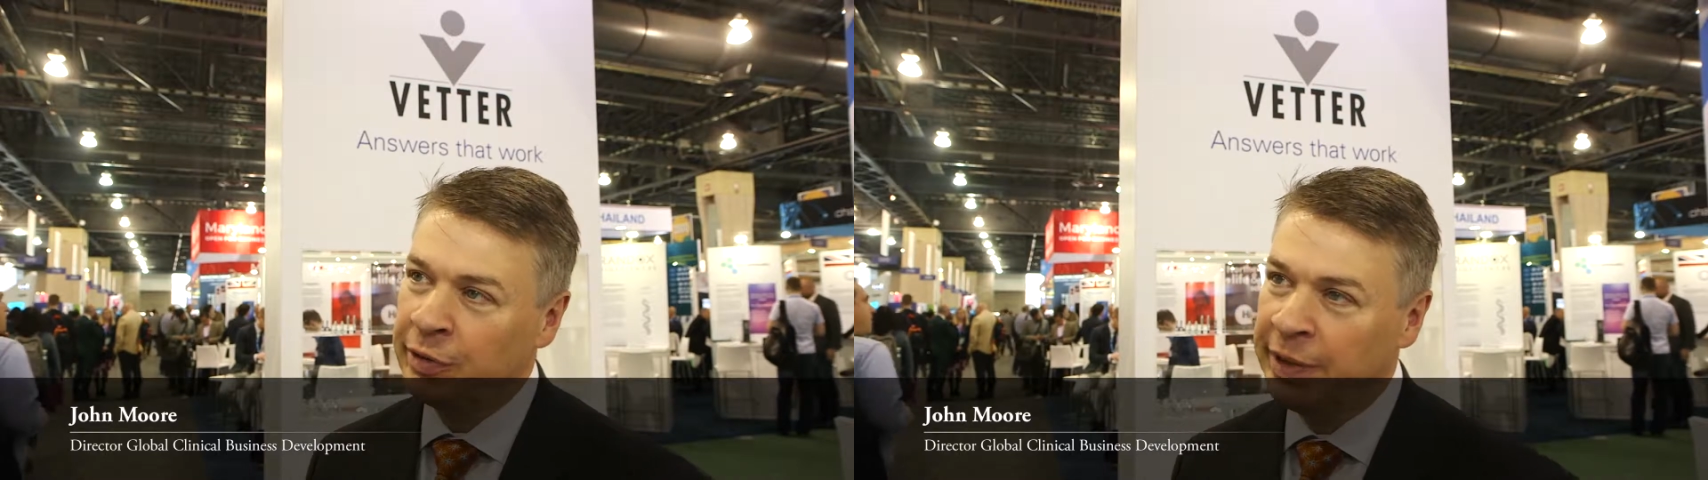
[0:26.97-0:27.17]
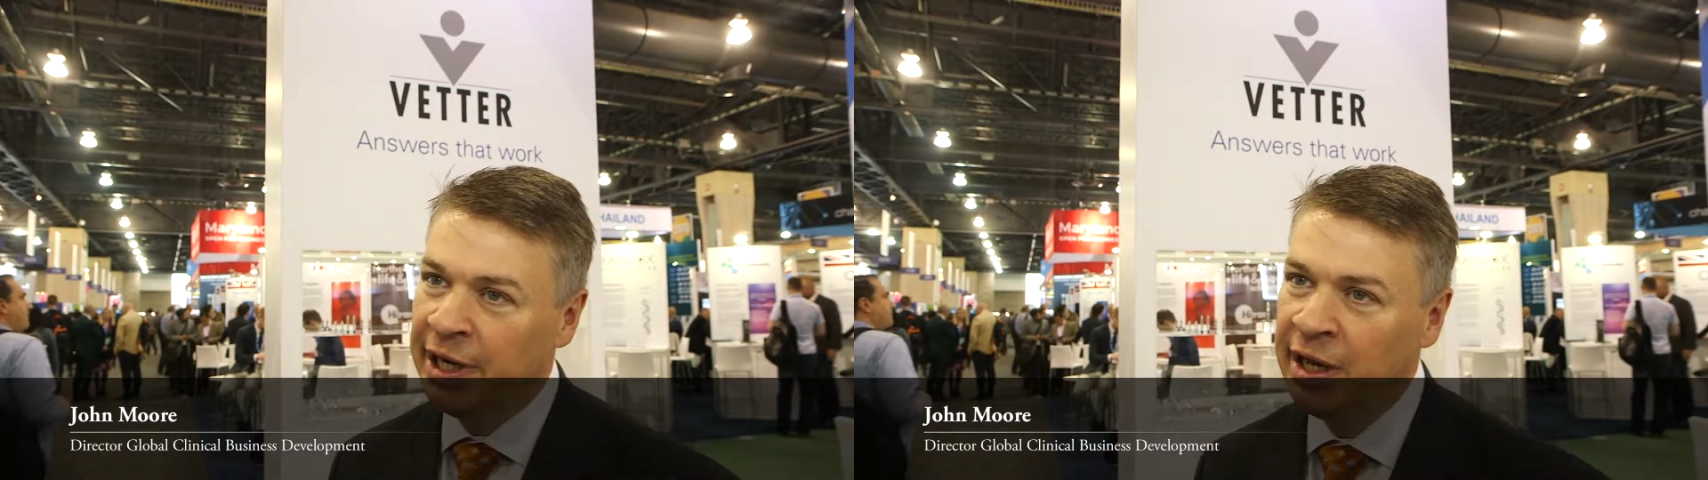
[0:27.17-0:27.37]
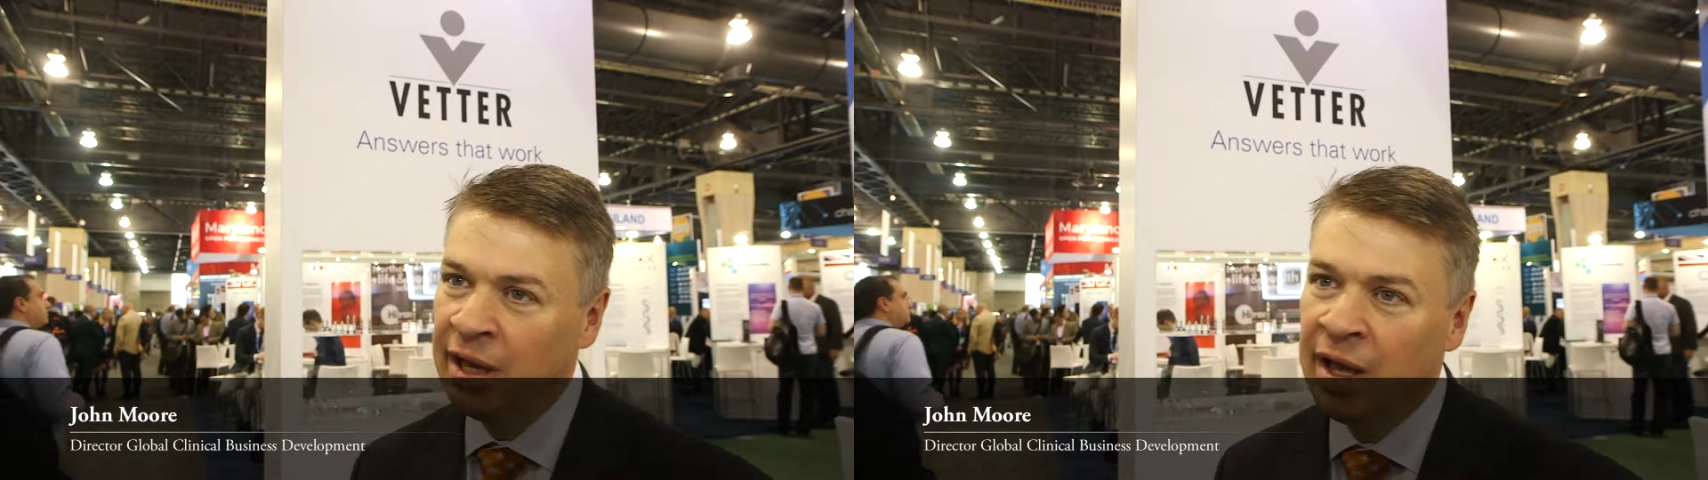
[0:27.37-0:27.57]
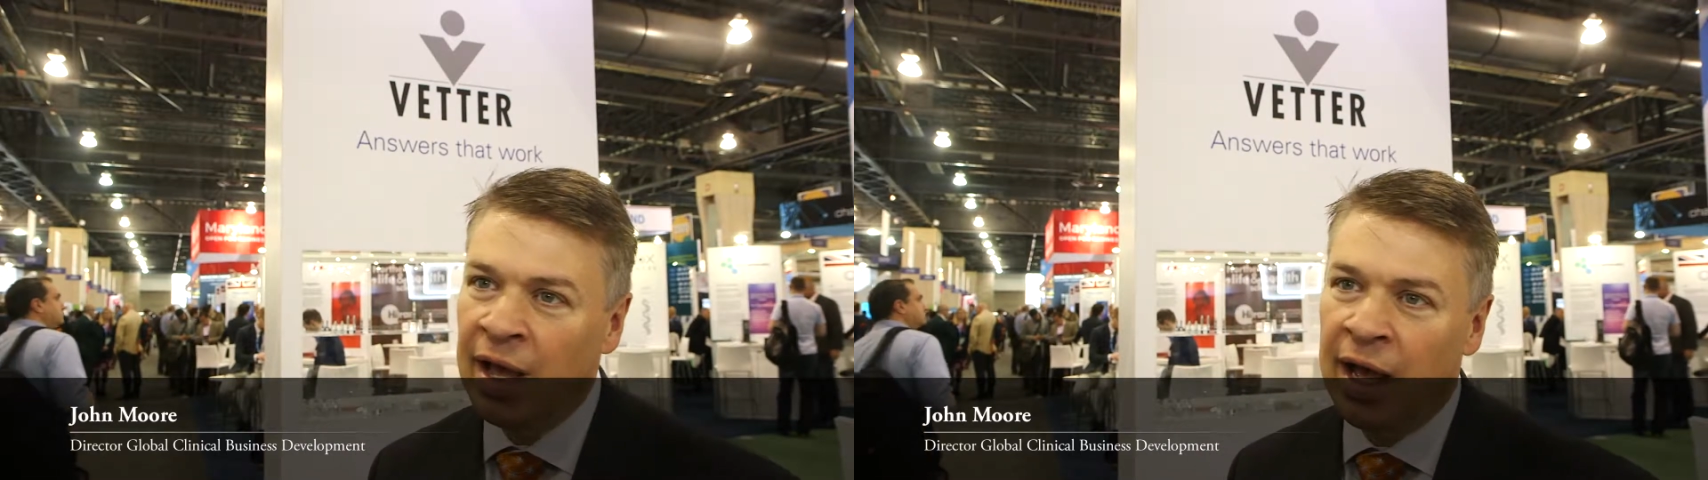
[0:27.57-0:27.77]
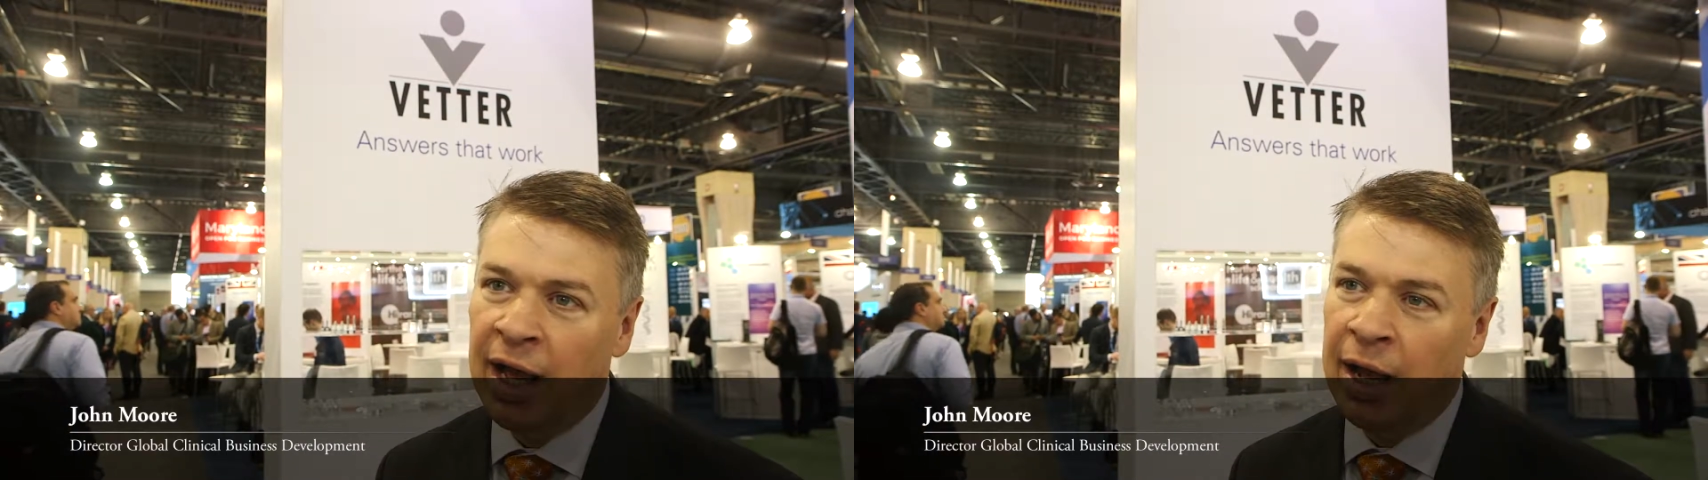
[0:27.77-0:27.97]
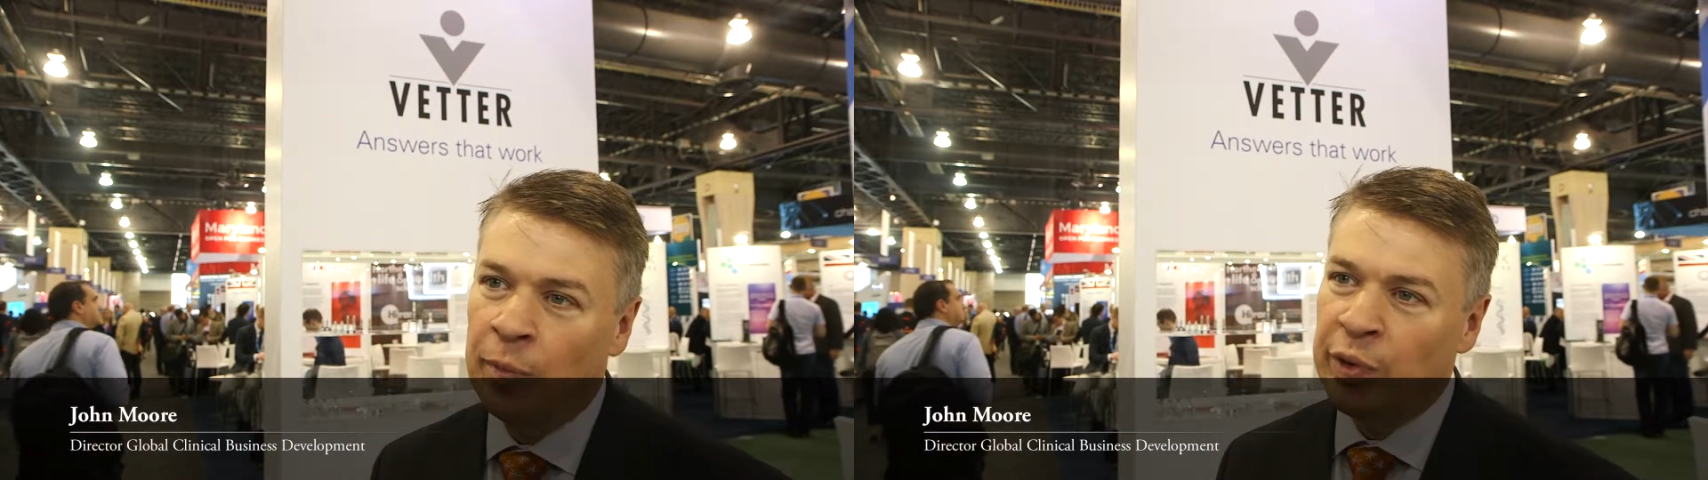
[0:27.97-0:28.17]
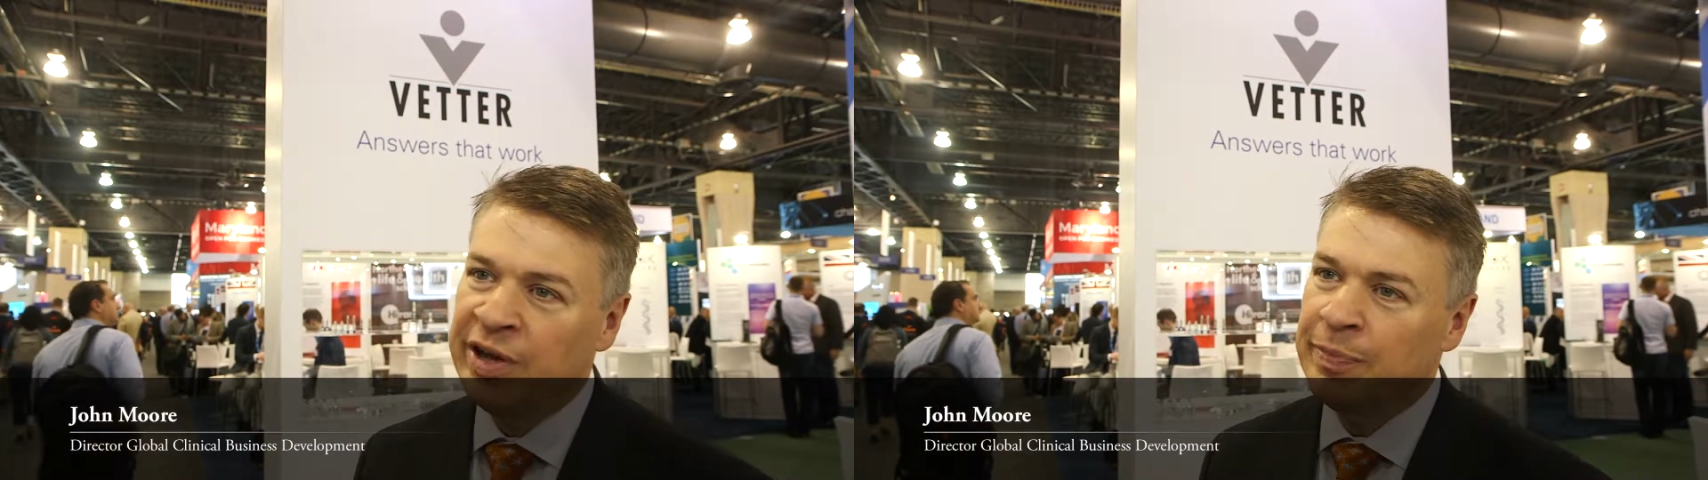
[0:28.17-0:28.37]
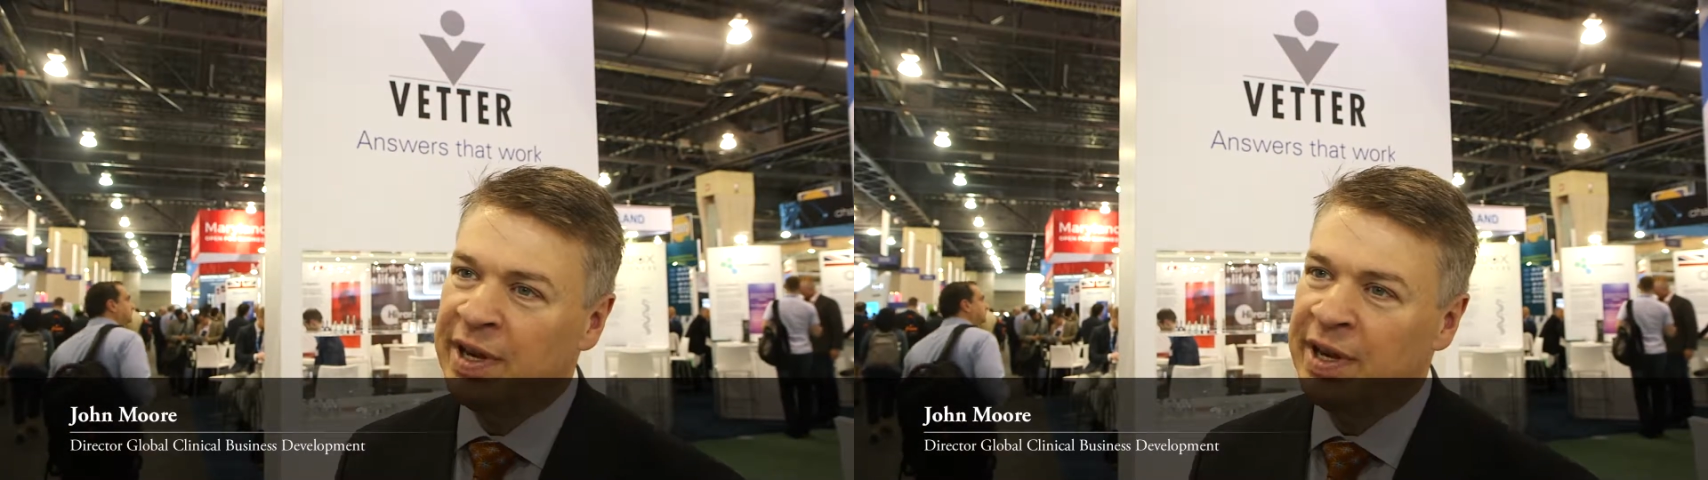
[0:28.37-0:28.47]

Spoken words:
arena. We have